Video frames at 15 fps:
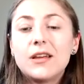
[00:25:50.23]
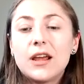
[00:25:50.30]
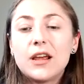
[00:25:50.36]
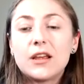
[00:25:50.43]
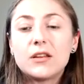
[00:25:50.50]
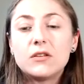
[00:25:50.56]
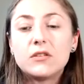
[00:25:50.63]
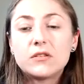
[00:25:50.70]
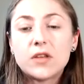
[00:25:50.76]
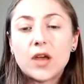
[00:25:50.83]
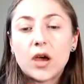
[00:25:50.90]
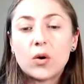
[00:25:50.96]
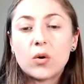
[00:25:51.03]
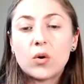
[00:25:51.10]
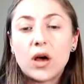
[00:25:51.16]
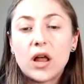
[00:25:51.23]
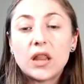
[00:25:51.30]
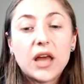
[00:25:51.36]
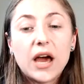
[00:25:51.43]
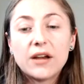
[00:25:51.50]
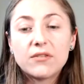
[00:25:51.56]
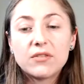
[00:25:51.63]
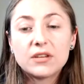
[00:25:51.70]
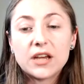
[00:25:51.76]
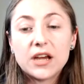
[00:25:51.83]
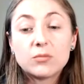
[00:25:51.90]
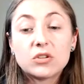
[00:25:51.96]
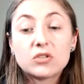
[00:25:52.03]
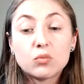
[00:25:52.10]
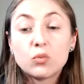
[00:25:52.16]
And so a lot of the
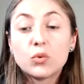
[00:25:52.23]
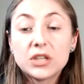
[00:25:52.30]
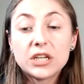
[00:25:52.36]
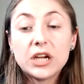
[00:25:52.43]
times it's really